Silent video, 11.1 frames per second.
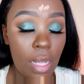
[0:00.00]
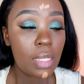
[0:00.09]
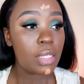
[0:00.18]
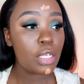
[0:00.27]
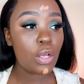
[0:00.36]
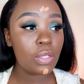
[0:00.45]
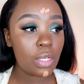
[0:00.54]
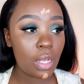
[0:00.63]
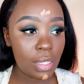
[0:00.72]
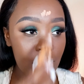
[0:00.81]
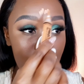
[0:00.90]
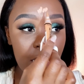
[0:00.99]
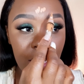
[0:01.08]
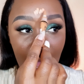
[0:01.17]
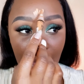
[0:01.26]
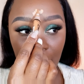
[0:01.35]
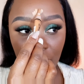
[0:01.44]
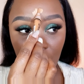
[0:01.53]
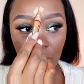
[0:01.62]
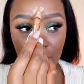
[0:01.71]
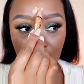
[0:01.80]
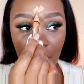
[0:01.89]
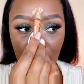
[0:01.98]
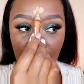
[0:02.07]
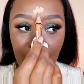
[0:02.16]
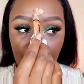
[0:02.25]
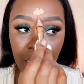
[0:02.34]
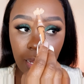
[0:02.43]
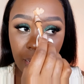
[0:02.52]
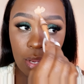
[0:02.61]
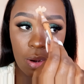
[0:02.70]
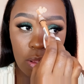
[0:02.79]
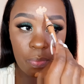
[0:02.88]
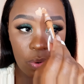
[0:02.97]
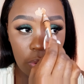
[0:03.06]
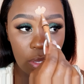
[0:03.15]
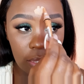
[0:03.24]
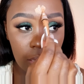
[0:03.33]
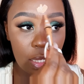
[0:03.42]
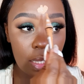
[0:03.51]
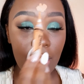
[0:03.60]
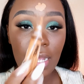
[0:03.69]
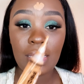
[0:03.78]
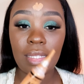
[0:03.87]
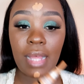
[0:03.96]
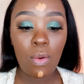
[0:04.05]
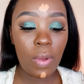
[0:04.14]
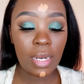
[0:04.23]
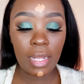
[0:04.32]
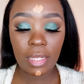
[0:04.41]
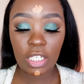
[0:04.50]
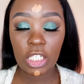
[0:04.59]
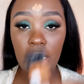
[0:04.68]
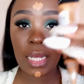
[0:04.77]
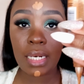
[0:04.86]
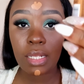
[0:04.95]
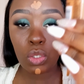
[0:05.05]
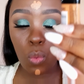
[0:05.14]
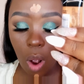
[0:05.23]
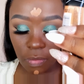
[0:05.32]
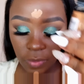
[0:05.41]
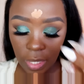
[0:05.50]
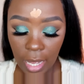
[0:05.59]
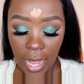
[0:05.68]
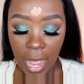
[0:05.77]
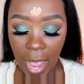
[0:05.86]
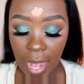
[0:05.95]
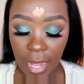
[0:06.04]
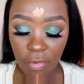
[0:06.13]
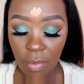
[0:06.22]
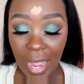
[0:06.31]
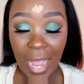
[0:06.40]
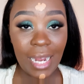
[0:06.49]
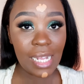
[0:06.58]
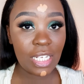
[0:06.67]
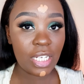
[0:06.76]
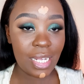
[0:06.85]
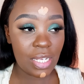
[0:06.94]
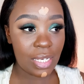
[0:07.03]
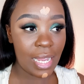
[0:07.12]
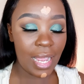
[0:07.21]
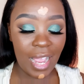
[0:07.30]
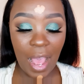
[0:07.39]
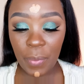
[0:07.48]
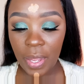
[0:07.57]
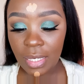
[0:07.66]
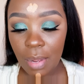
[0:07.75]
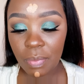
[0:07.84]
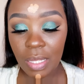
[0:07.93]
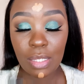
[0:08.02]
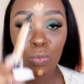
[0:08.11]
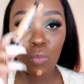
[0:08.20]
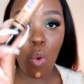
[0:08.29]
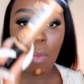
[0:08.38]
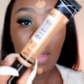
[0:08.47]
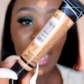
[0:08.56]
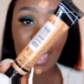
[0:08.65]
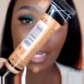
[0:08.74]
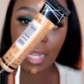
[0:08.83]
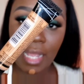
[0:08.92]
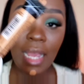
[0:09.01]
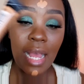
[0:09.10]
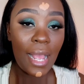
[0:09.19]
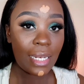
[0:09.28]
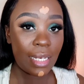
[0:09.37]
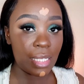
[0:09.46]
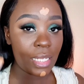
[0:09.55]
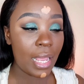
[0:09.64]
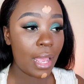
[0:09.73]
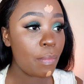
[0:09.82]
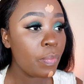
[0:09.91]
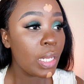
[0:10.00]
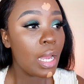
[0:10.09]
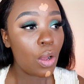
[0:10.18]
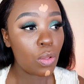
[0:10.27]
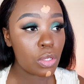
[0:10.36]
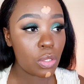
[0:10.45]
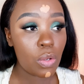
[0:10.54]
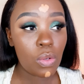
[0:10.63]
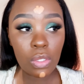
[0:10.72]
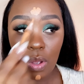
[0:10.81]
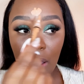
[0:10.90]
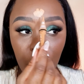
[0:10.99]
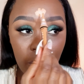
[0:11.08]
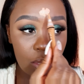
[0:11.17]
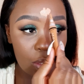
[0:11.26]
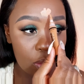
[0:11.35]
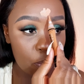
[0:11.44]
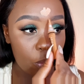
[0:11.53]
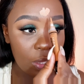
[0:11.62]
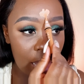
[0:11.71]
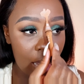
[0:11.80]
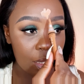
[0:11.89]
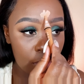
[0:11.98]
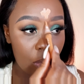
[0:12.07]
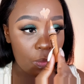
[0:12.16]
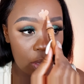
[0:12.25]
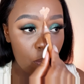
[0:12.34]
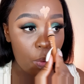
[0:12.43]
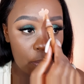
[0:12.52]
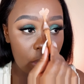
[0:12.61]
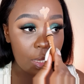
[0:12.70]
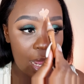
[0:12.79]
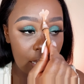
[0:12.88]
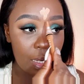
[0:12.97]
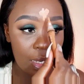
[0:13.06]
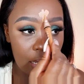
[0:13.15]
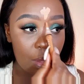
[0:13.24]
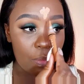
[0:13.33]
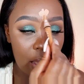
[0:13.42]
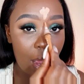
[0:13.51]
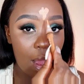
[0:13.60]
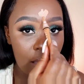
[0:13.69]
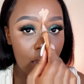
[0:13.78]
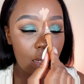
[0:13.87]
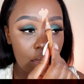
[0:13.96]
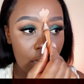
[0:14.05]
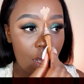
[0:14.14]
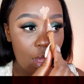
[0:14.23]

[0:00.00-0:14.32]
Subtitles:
So to conceal, I am using my LA Girl Pro Conceal. It's that one in the shade Twaffy. And for my highlight shade today, I picked up this Warm Honey at this Kim also. So I'm going to put that, I'm going to pop it underneath my eyes.